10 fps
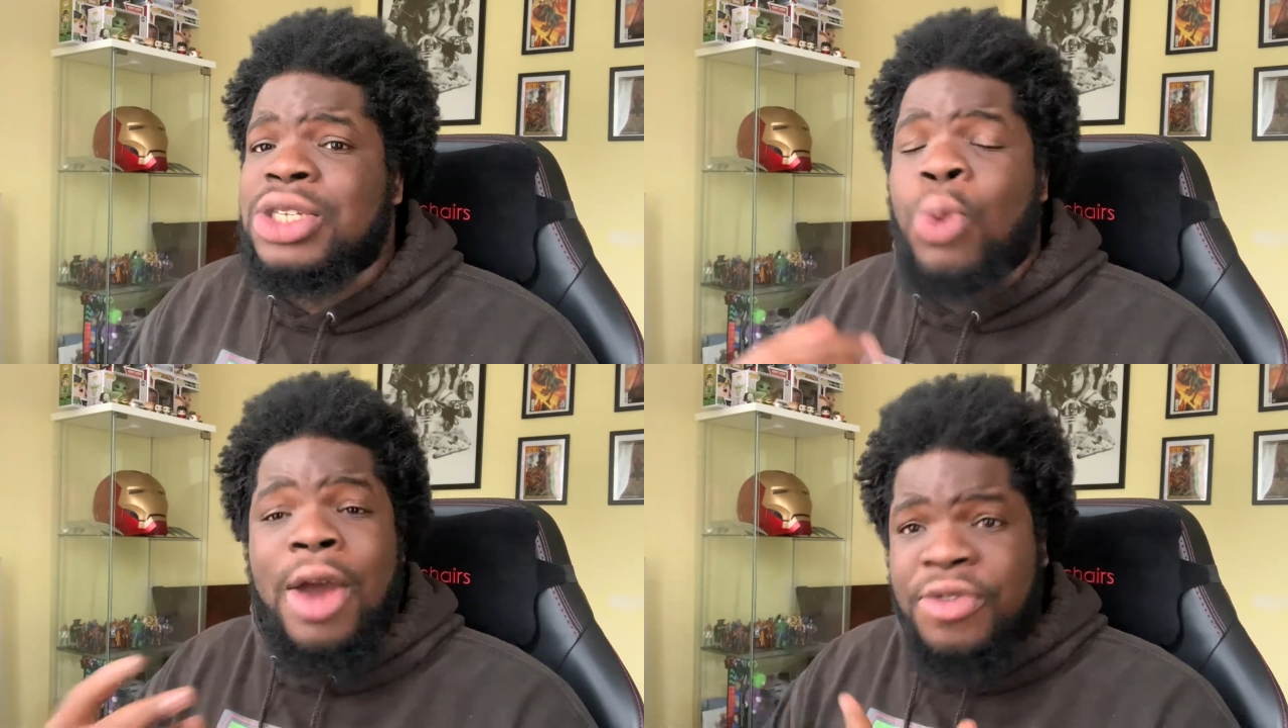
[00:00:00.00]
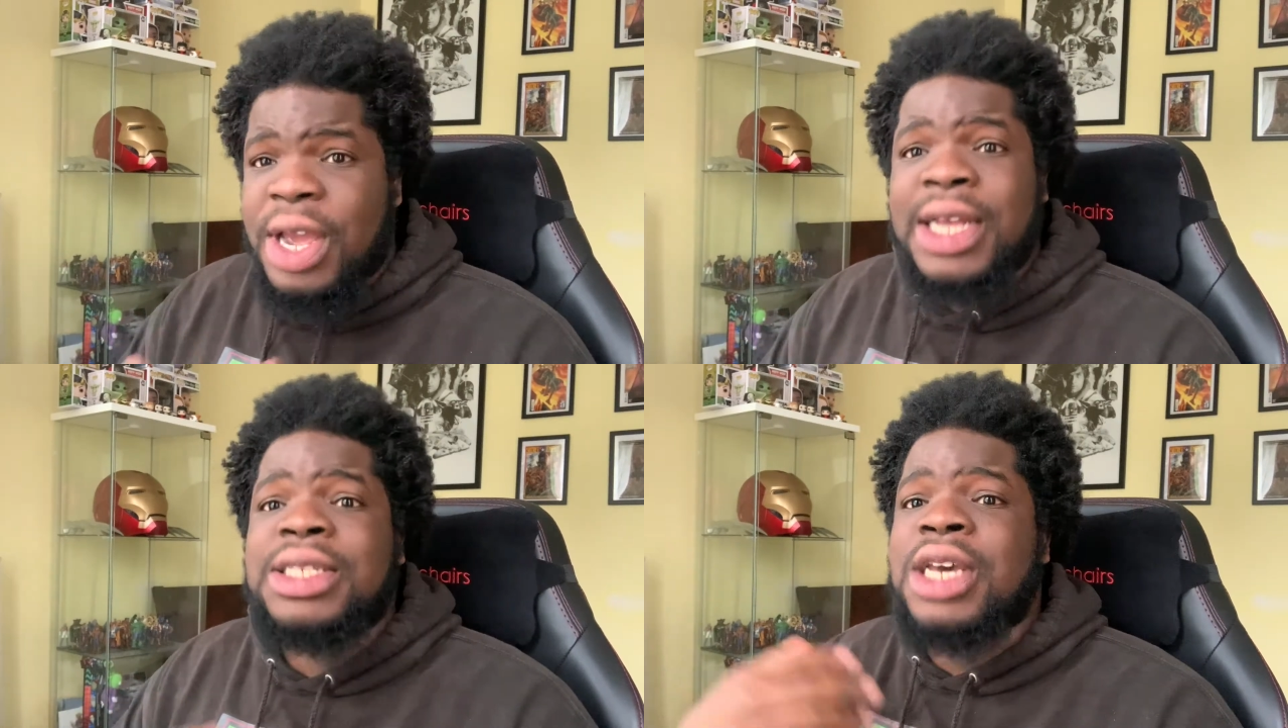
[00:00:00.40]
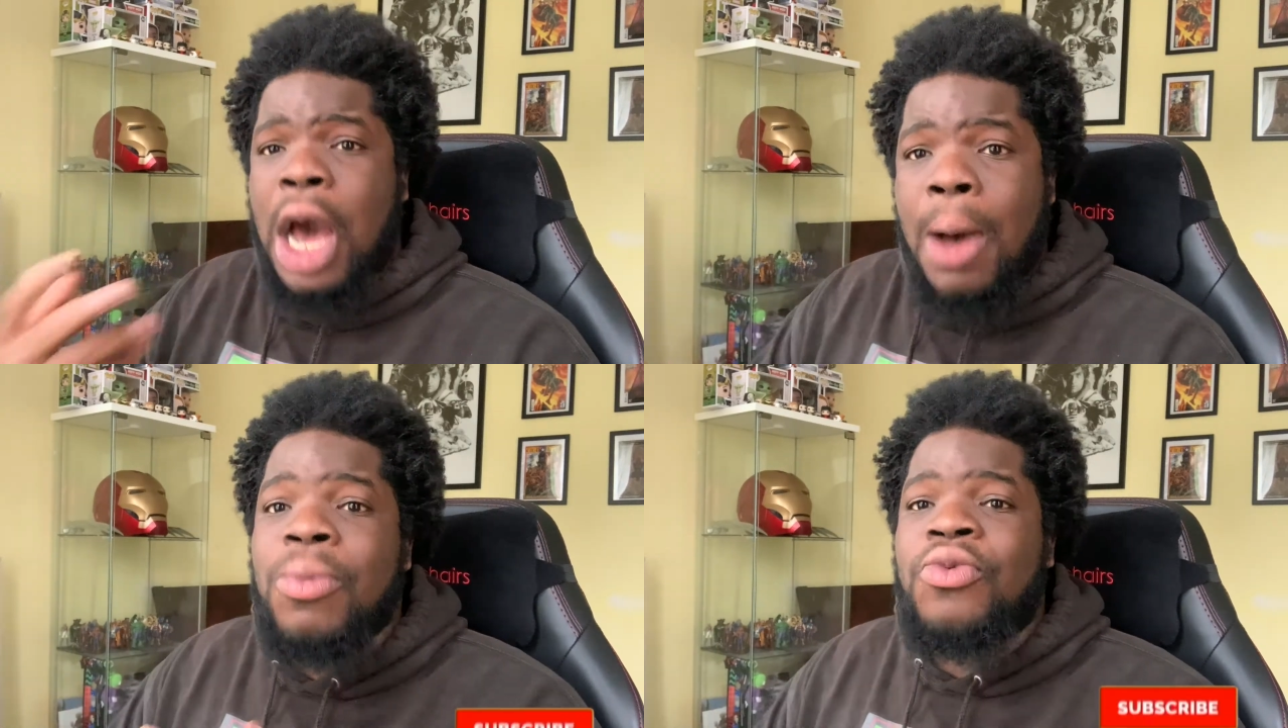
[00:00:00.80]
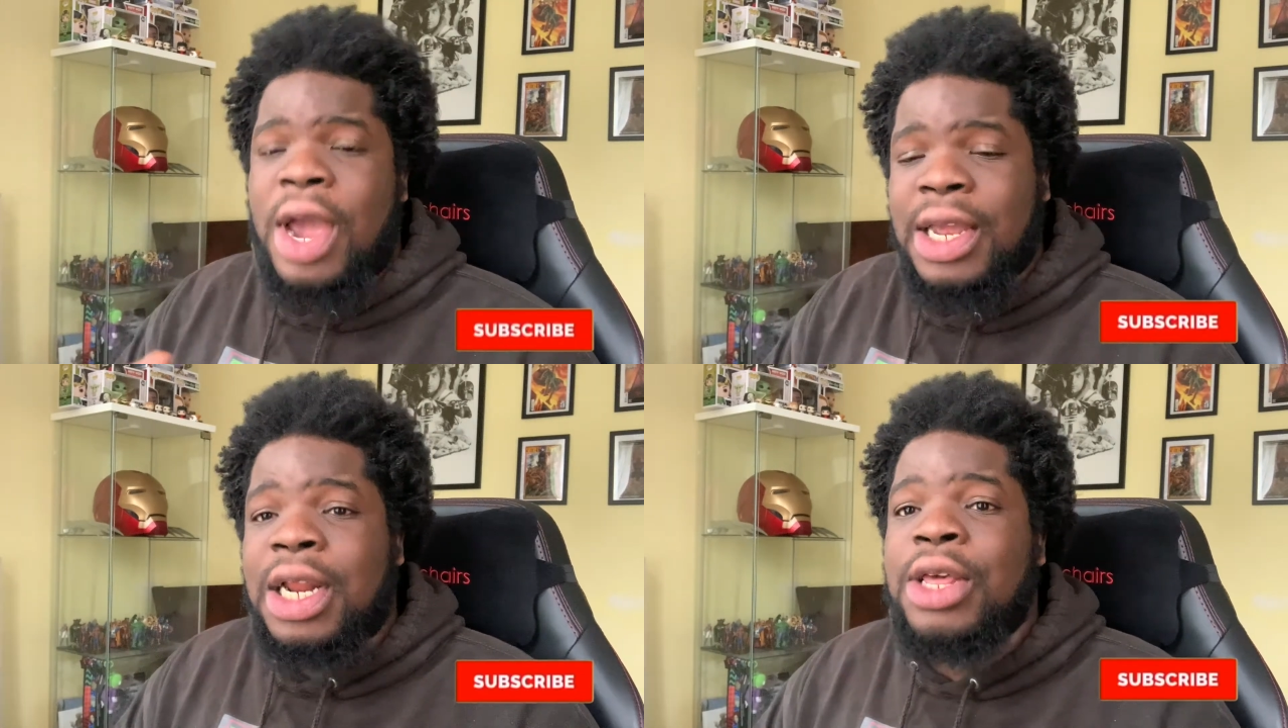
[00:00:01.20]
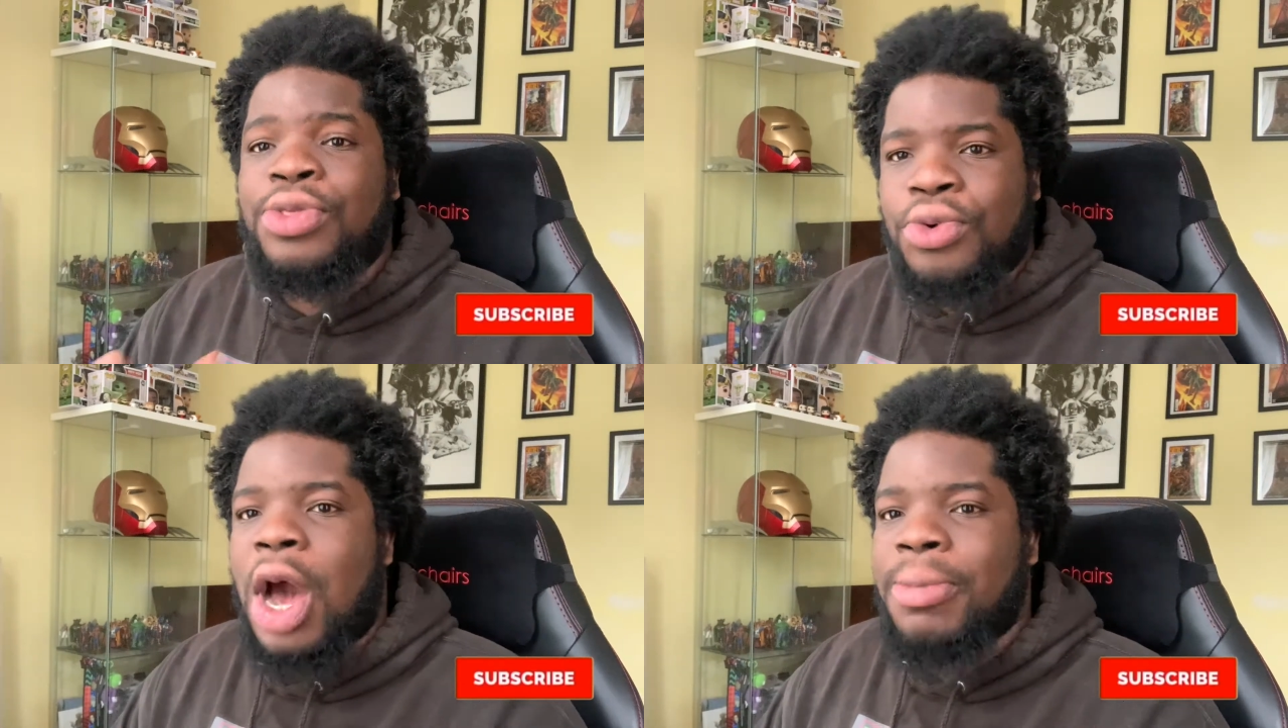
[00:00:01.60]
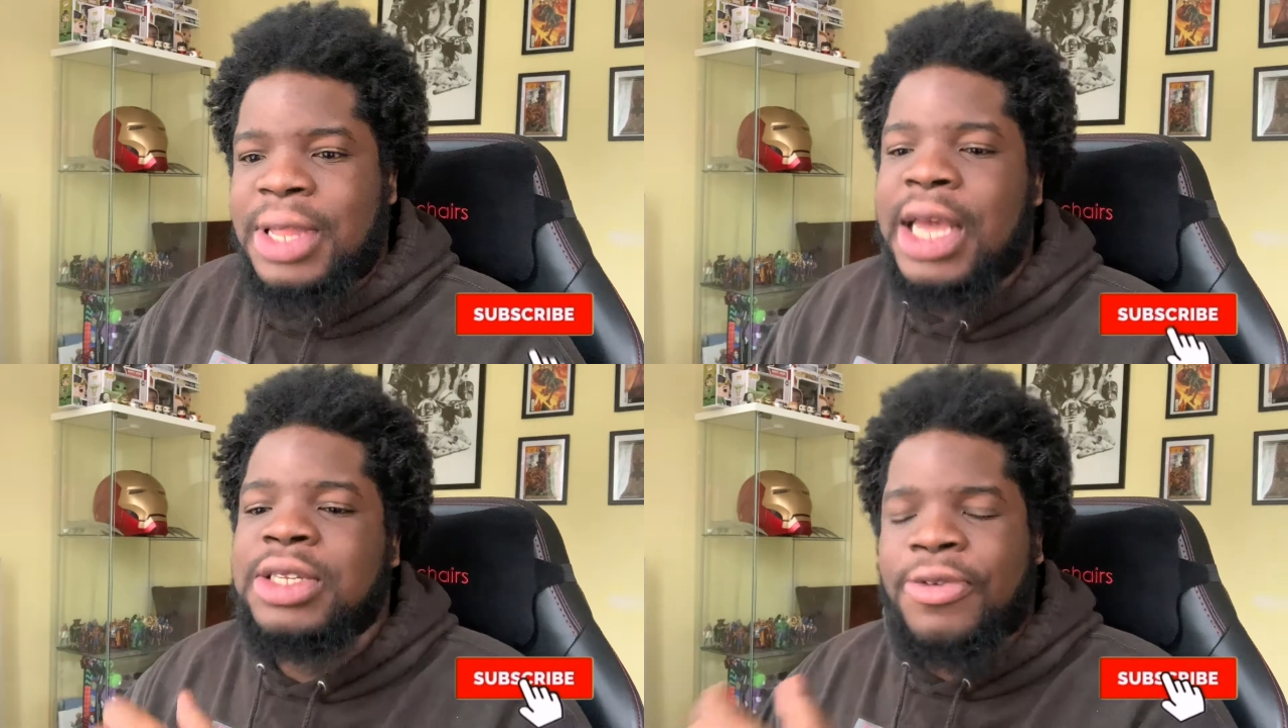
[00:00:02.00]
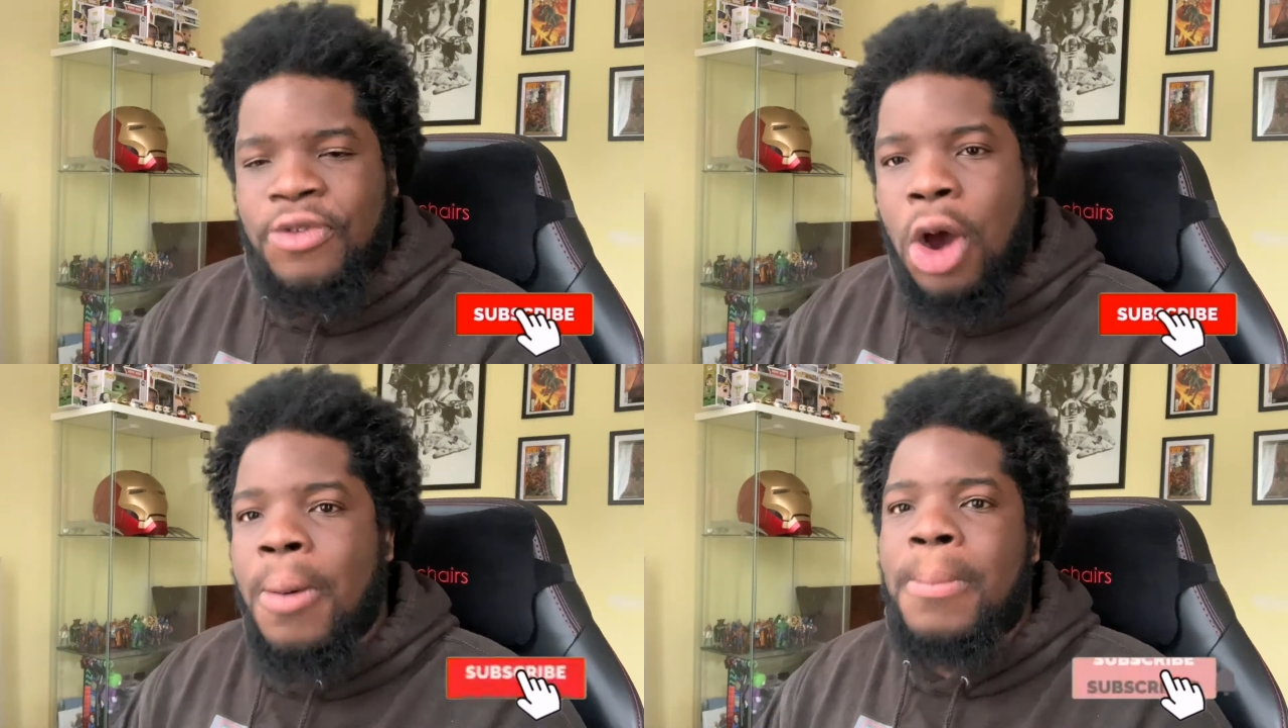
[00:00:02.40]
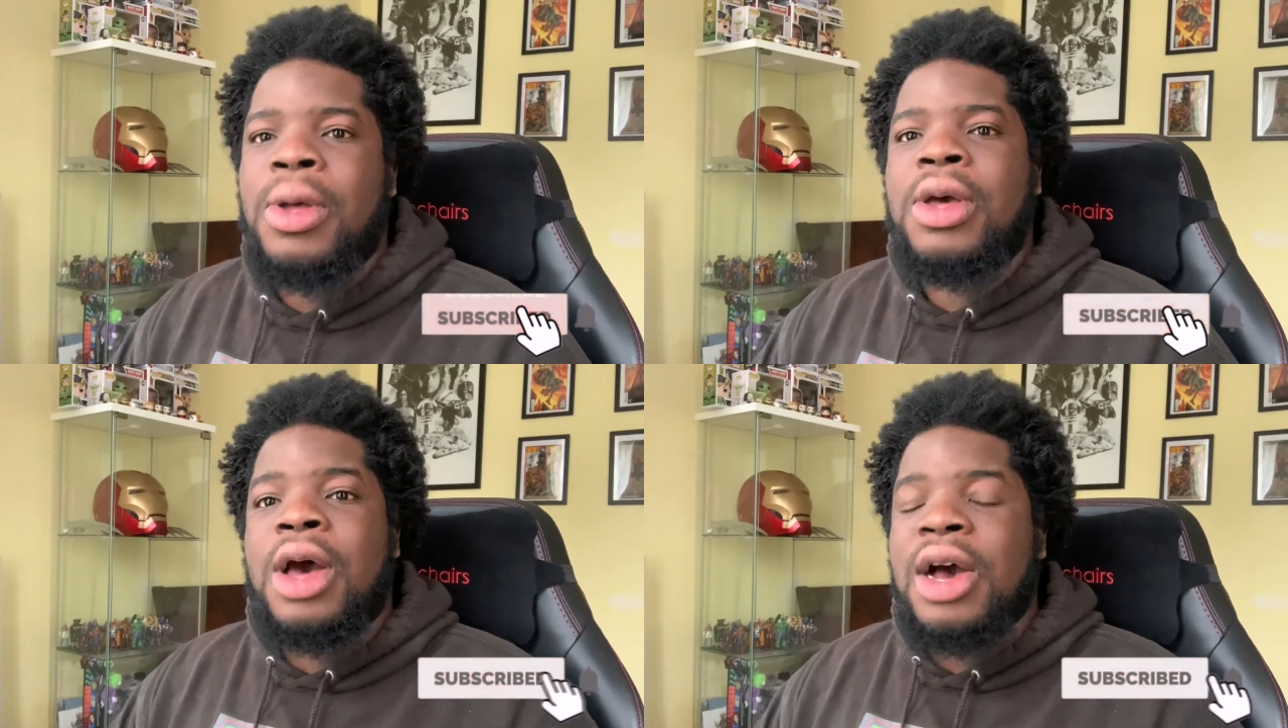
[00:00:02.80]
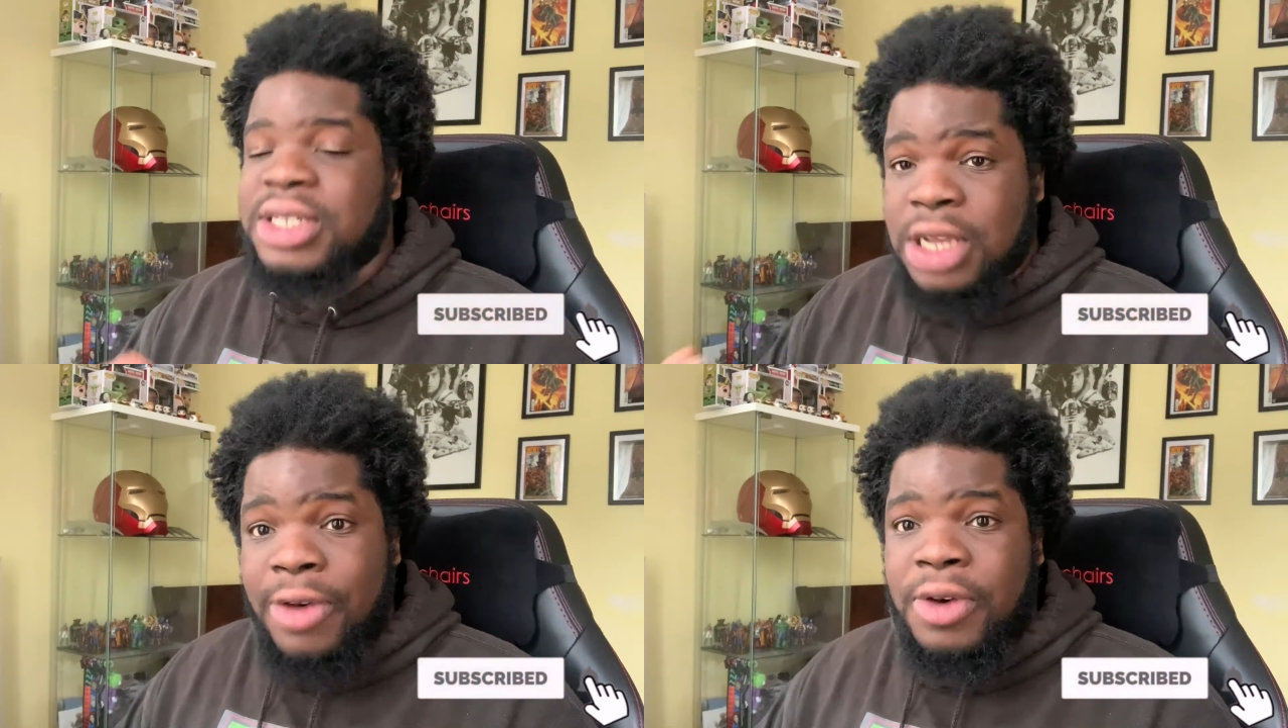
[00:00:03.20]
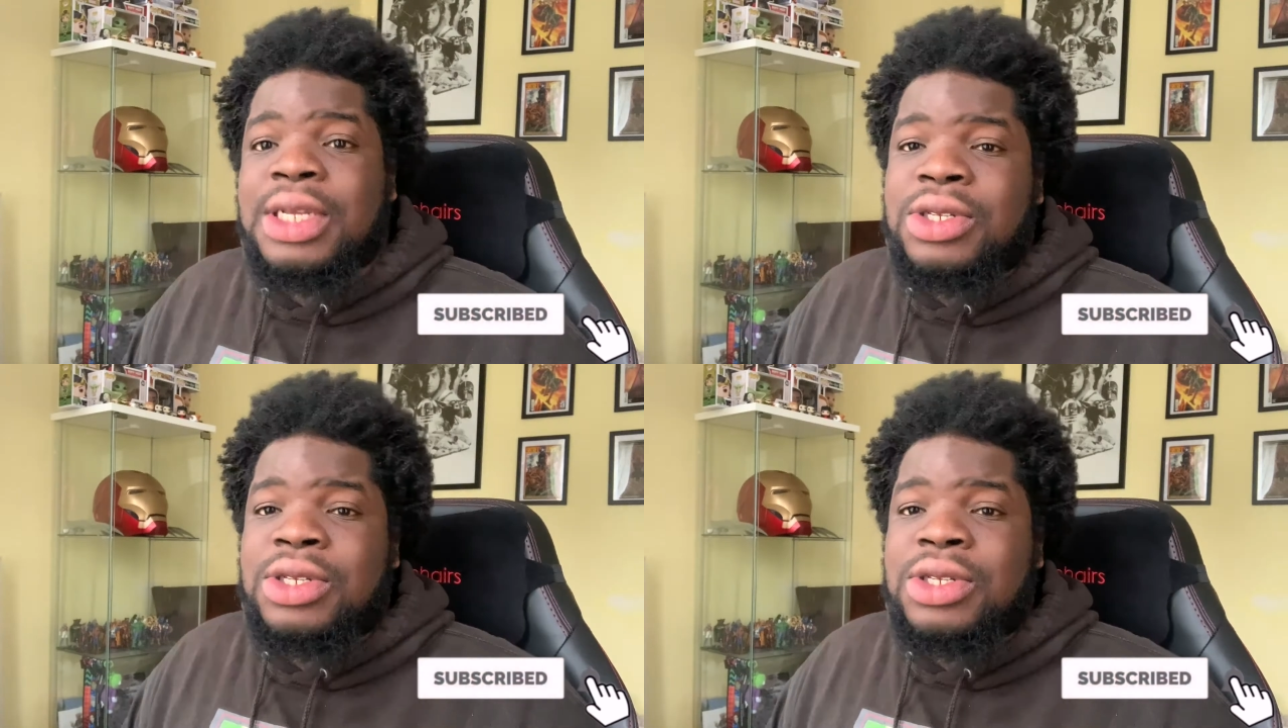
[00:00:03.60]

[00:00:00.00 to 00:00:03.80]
whatever it is, come regularly through updates from a server.